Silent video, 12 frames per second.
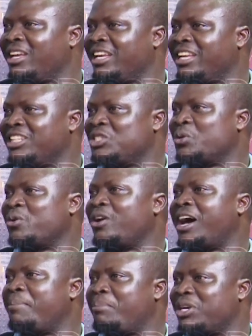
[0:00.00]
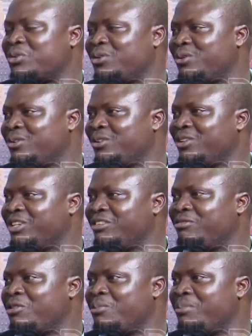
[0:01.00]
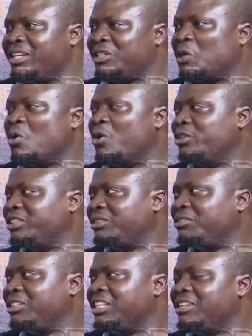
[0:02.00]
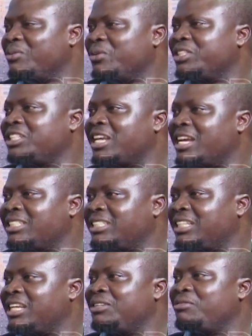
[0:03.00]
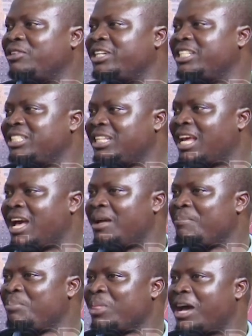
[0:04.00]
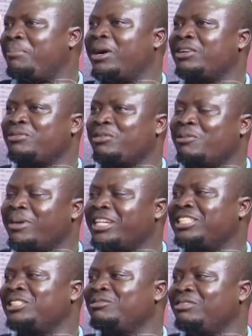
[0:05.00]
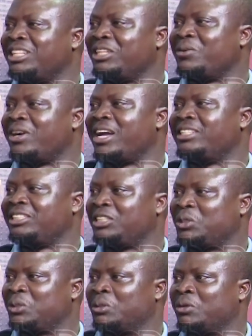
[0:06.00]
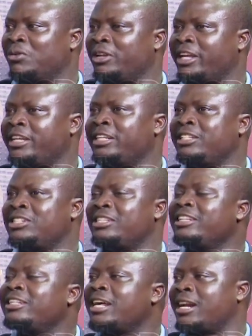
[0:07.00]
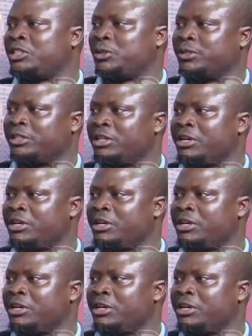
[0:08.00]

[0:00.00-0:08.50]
his or her personal development goals, which he has set for this year apart from achieving the organizational goal. In this interaction,